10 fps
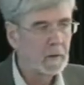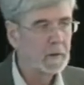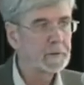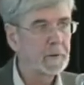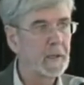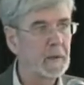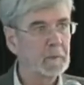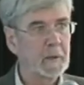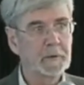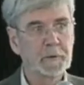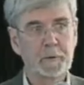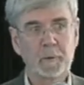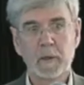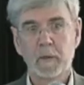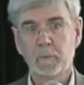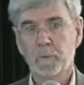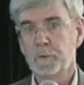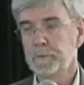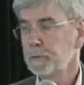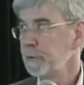So now I'm going to
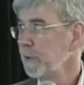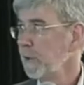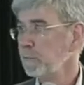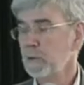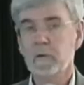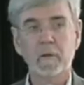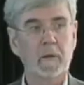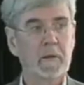move to sea level.